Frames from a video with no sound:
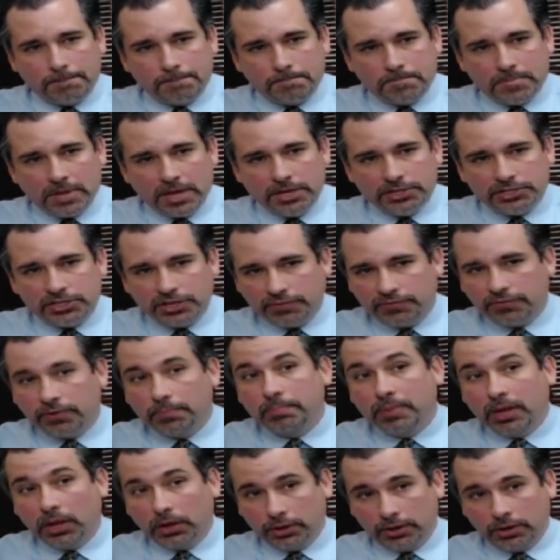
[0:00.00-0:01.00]
he
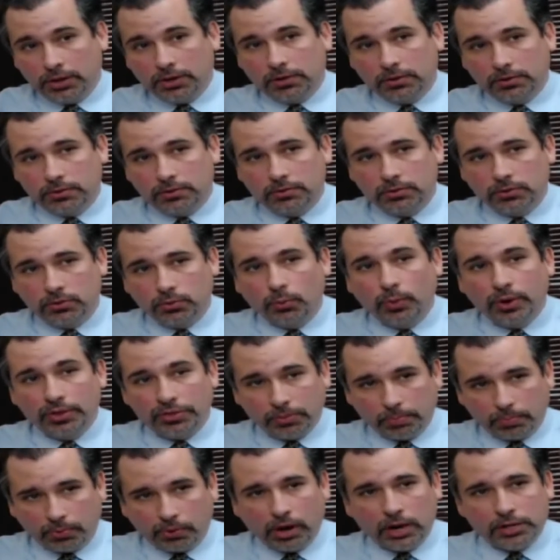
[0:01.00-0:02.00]
familiar
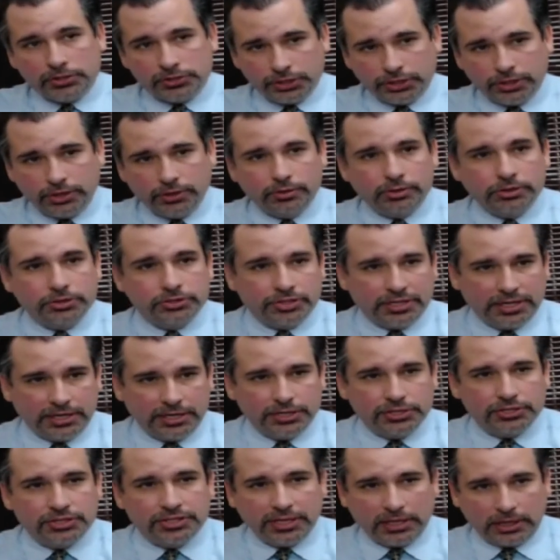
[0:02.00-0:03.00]
with the prosecutors
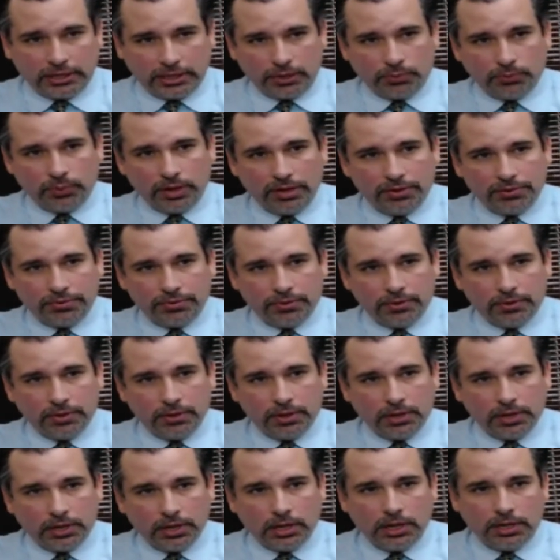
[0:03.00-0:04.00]
that he's dealing with,
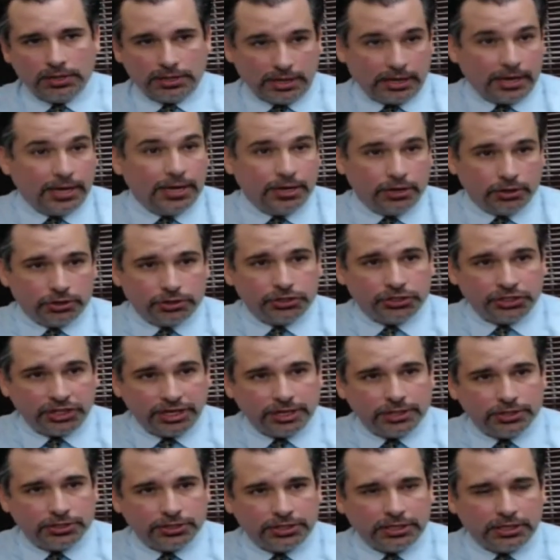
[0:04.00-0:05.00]
that he or
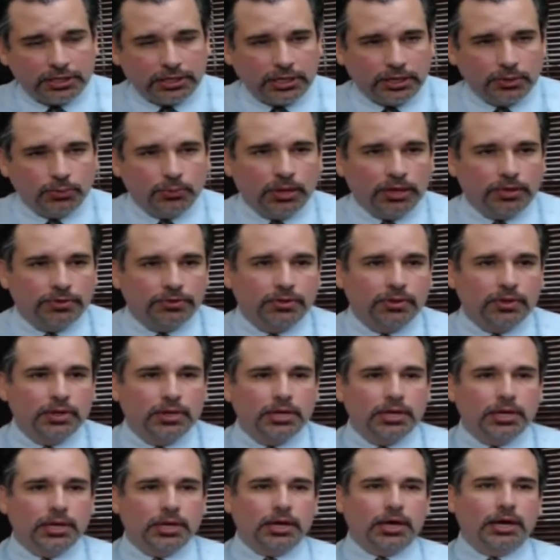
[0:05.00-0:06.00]
she is dealing with?
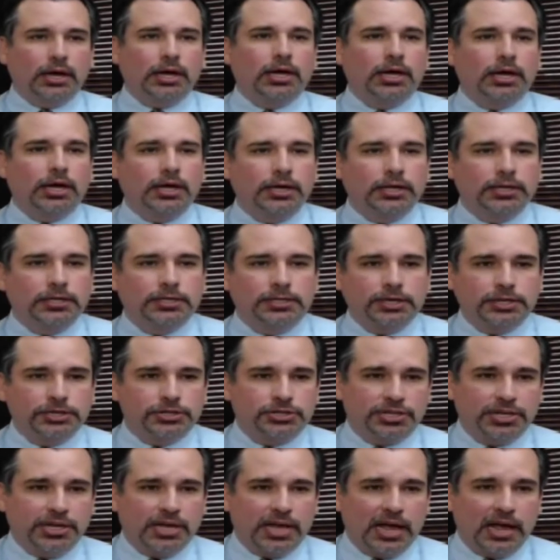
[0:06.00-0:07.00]

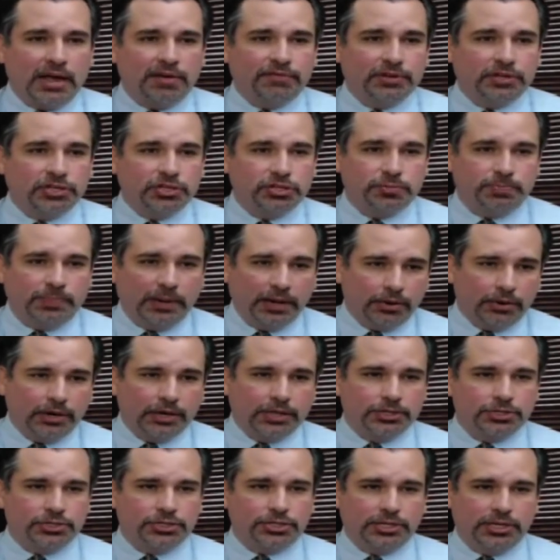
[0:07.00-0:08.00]
Does he have
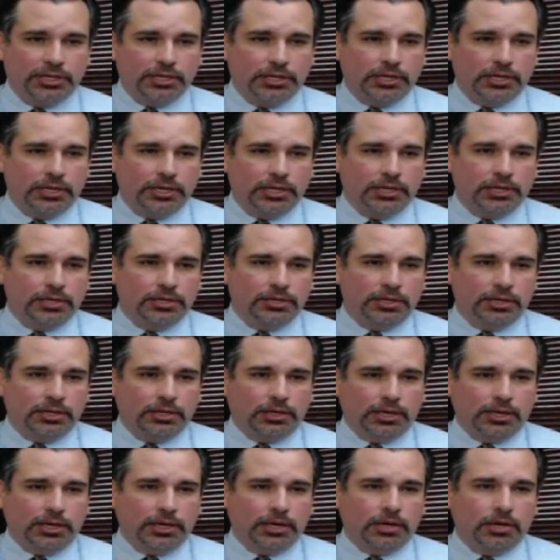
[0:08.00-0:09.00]
experience in
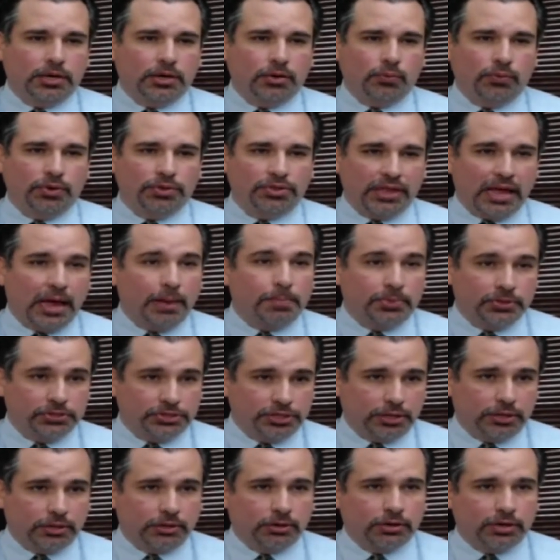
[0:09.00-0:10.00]
dealing with that
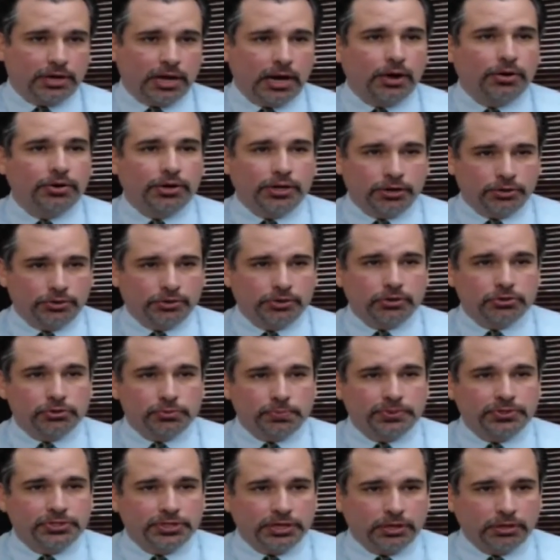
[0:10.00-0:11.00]
particular county or
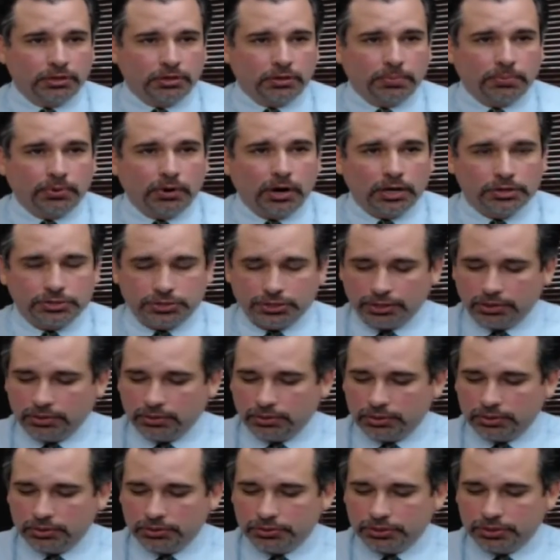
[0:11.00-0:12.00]
those particular
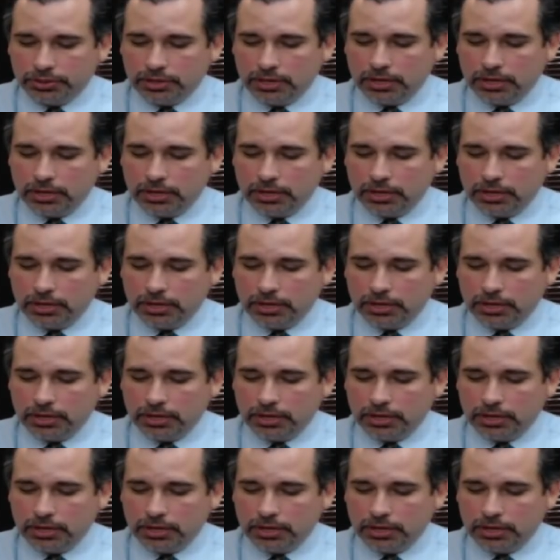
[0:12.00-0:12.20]
prosecutors?